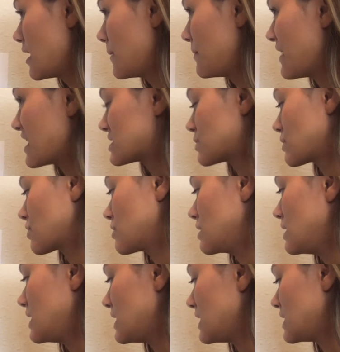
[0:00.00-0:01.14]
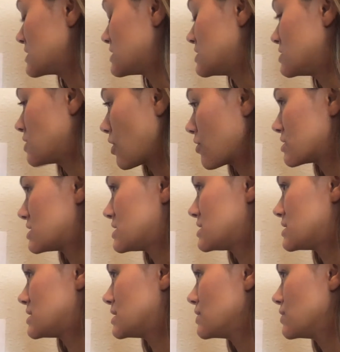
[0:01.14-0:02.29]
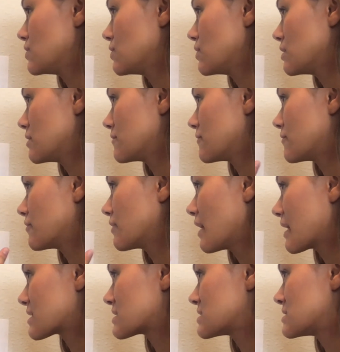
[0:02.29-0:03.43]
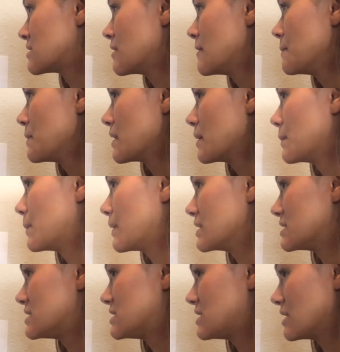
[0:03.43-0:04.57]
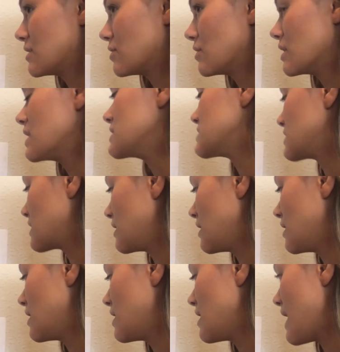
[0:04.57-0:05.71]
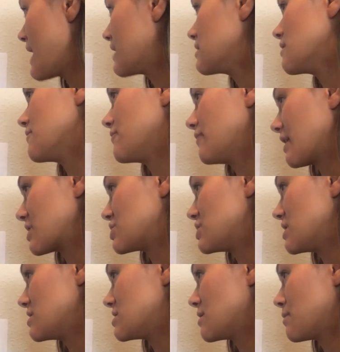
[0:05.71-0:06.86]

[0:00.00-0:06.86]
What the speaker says: that's when her knee starts to flex, but still isn't at enough flexion to